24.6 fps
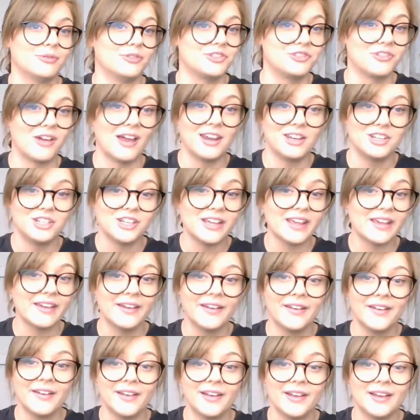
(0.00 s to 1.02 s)
strategy
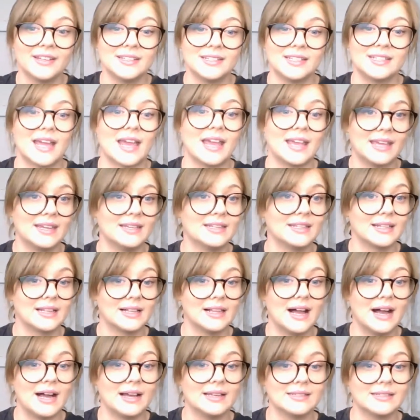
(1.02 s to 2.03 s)
to take into the
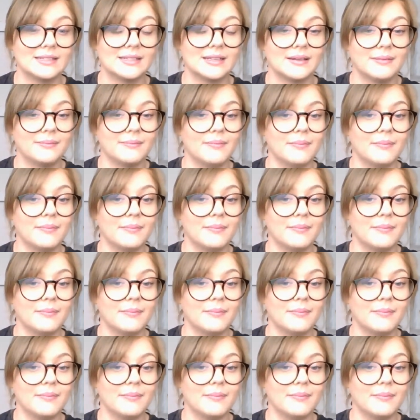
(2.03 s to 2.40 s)
class.